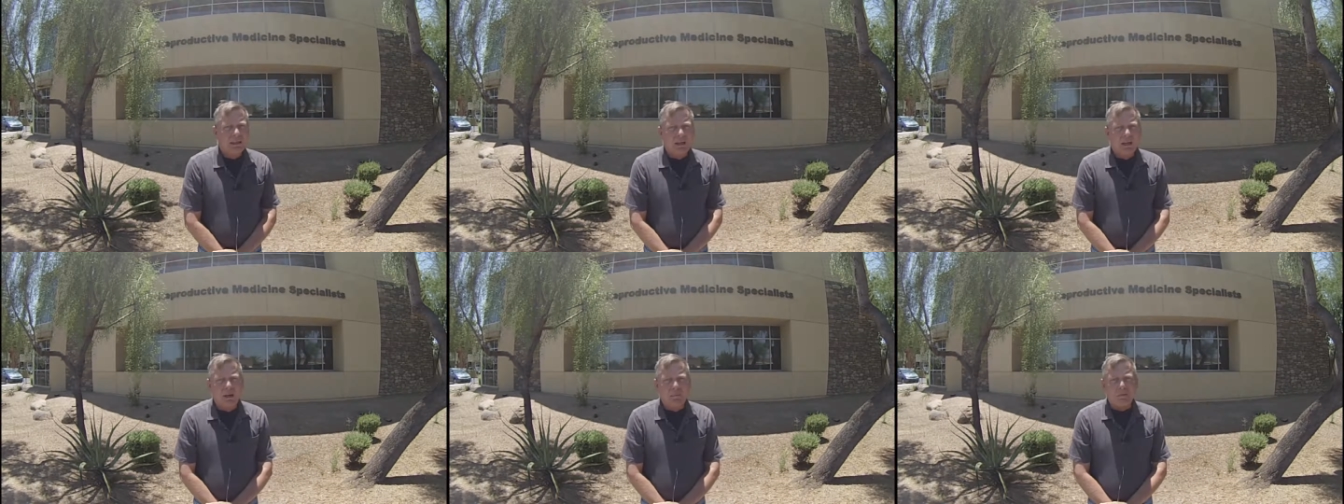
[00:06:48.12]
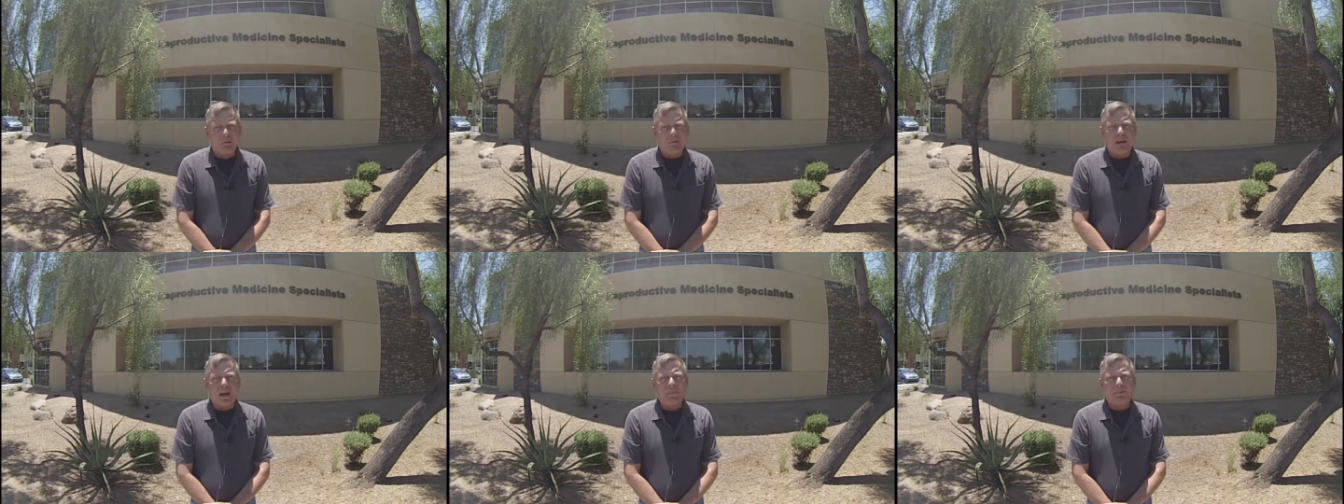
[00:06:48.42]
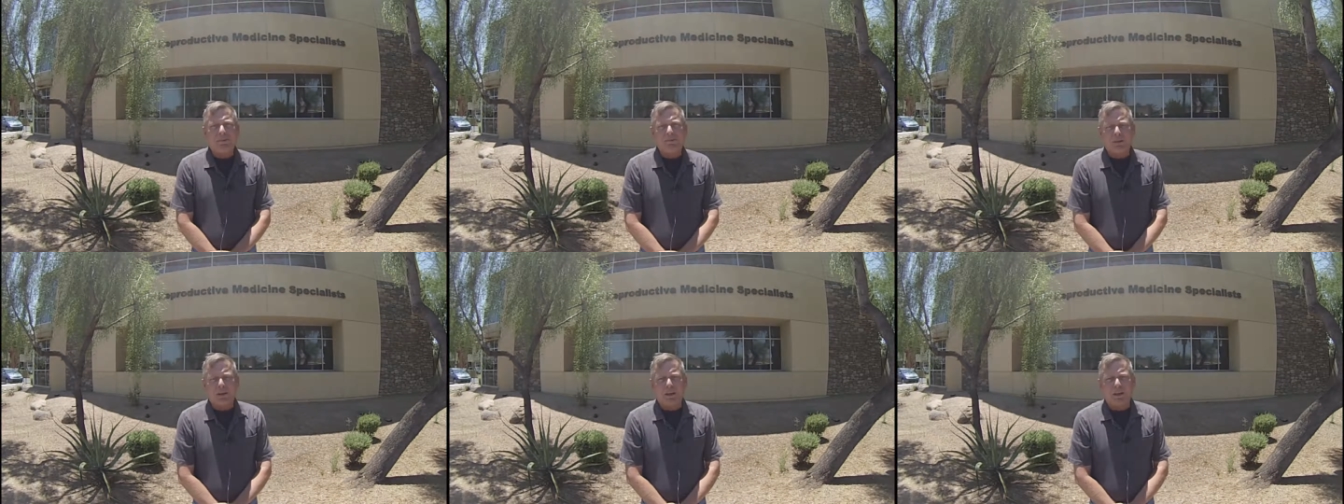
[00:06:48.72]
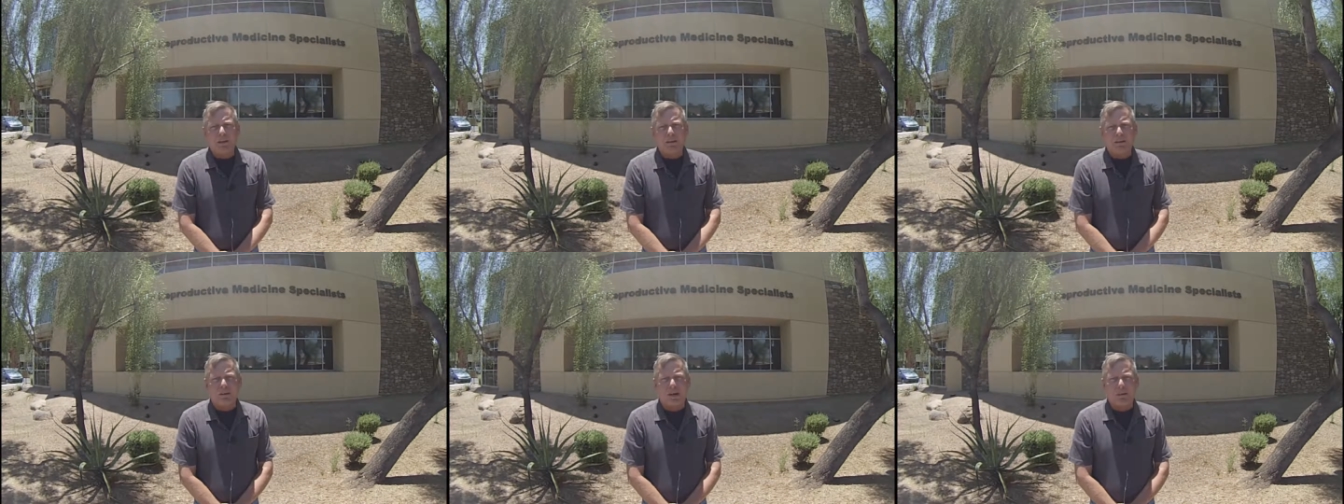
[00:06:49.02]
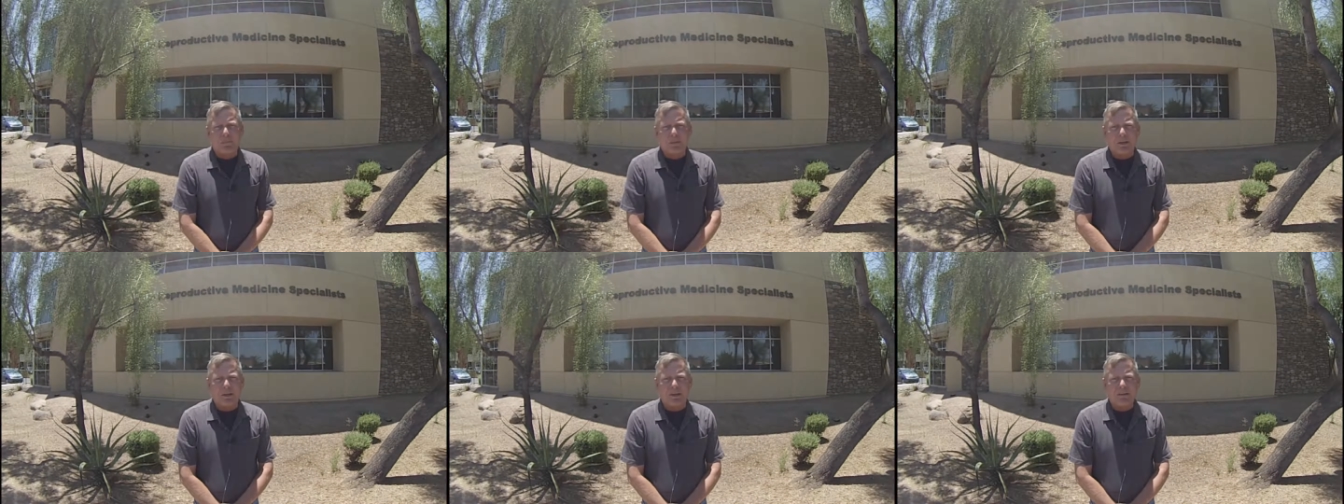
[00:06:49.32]
I'm going to wrap the video
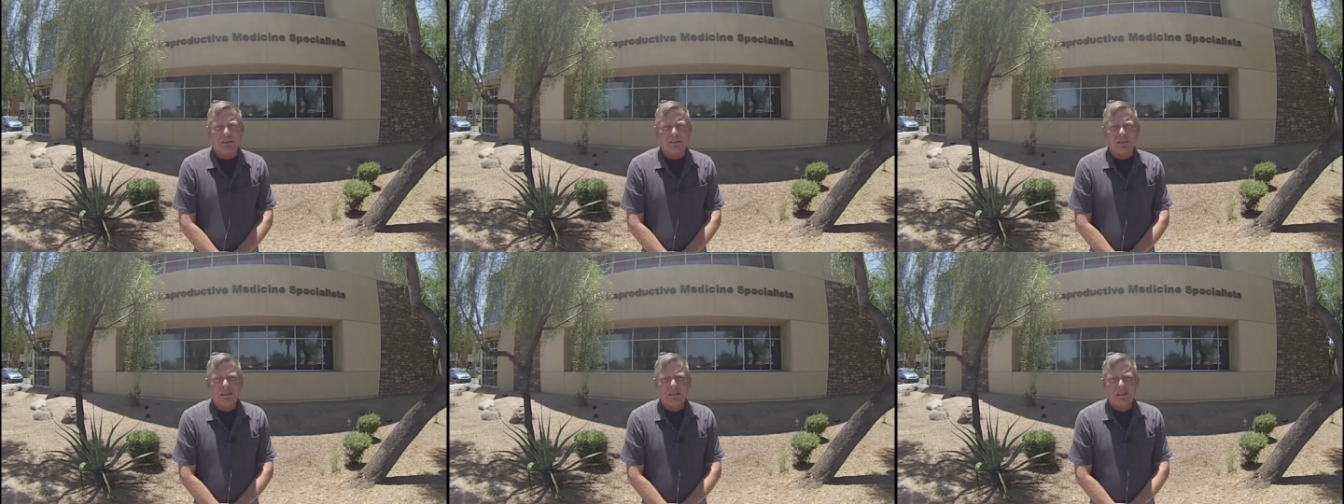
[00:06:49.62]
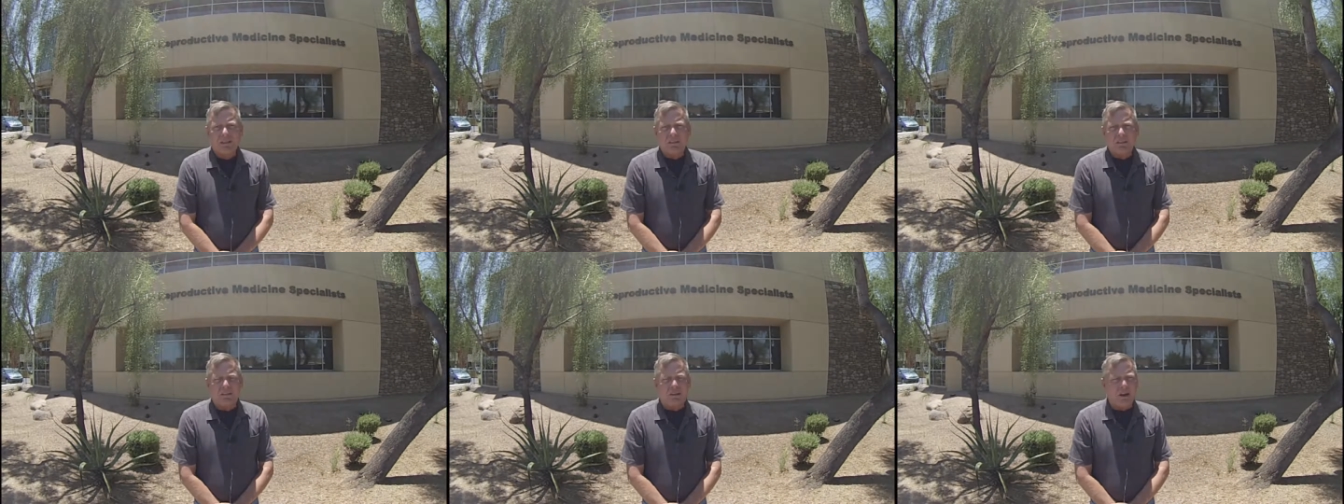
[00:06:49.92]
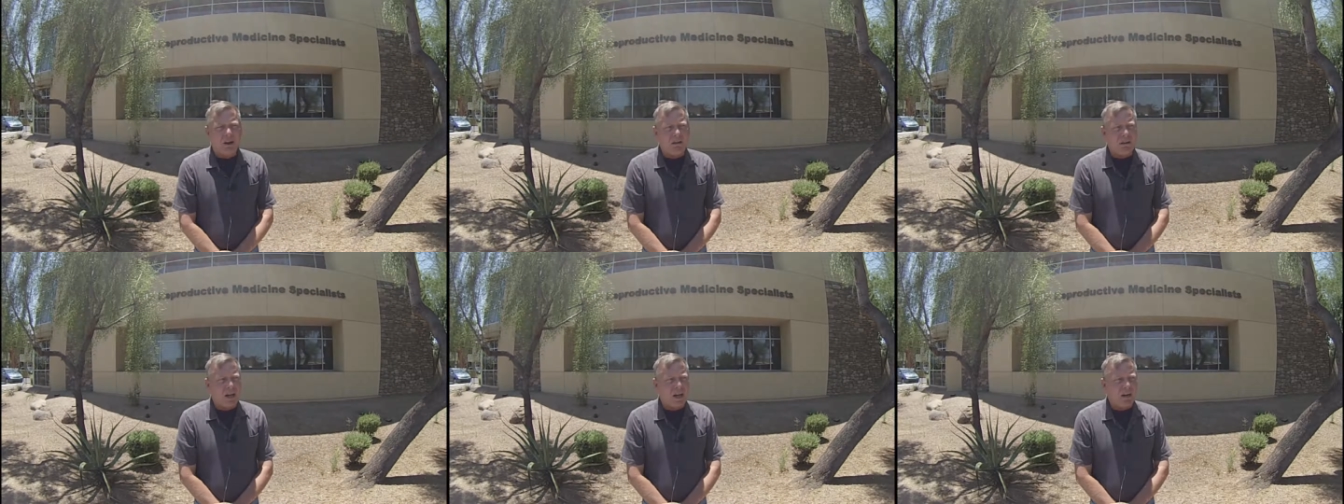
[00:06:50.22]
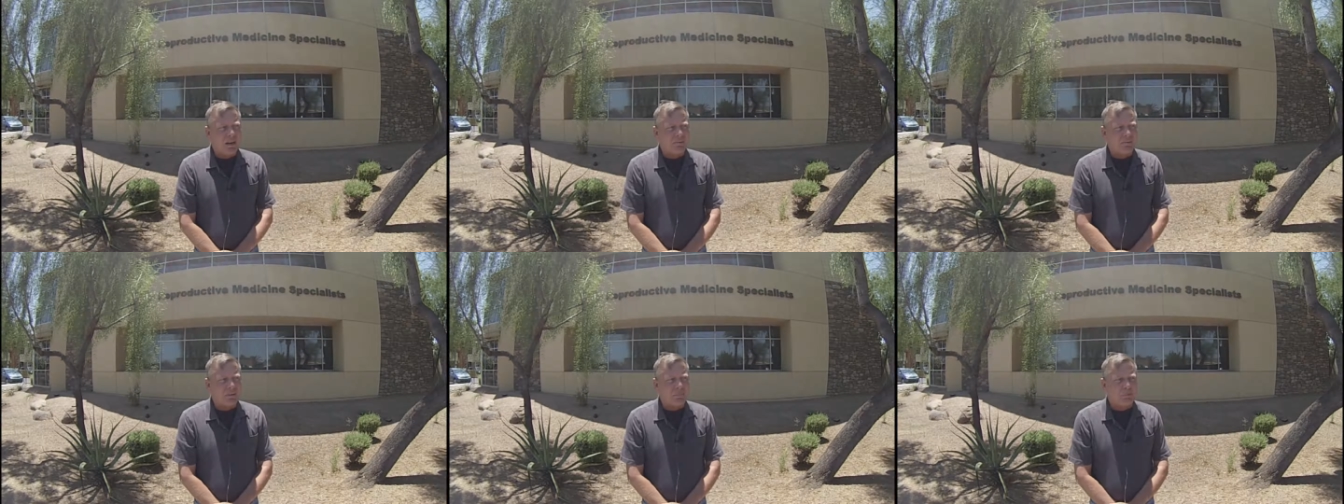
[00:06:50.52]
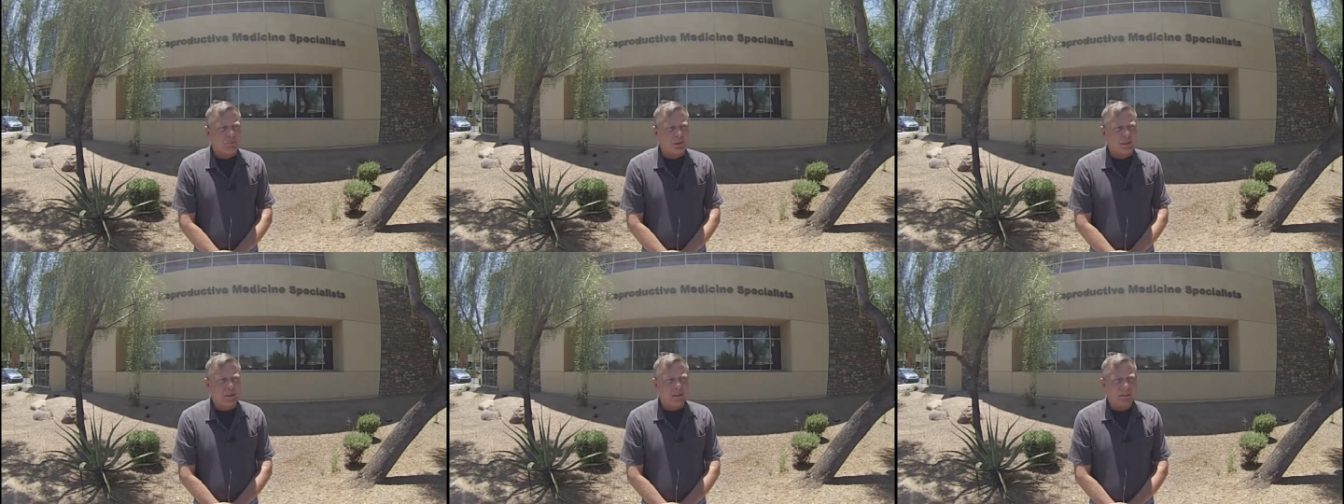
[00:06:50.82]
up here. The call out is
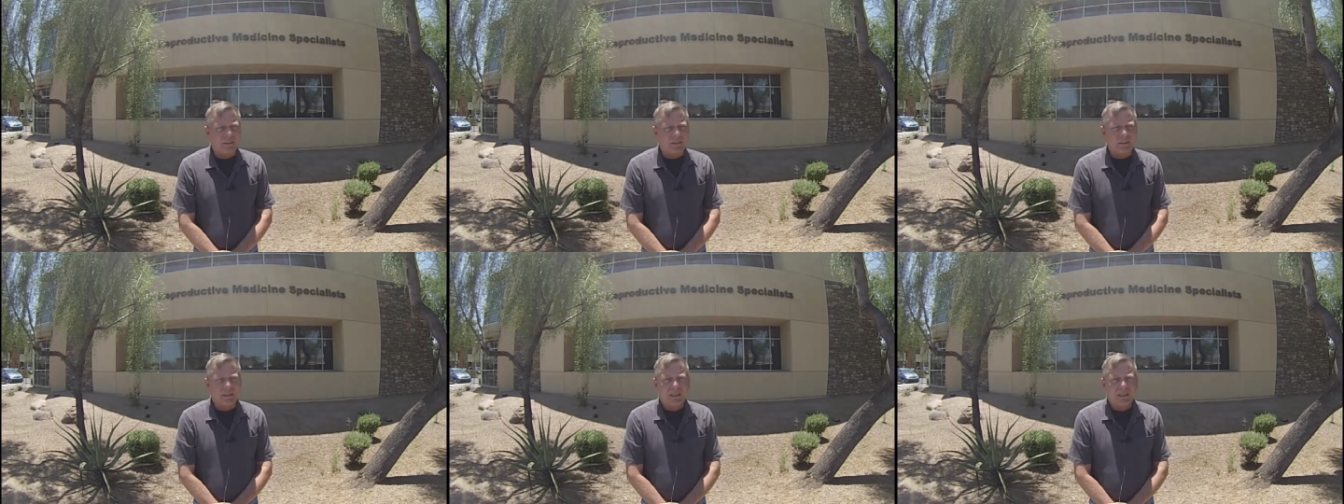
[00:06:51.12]
complete.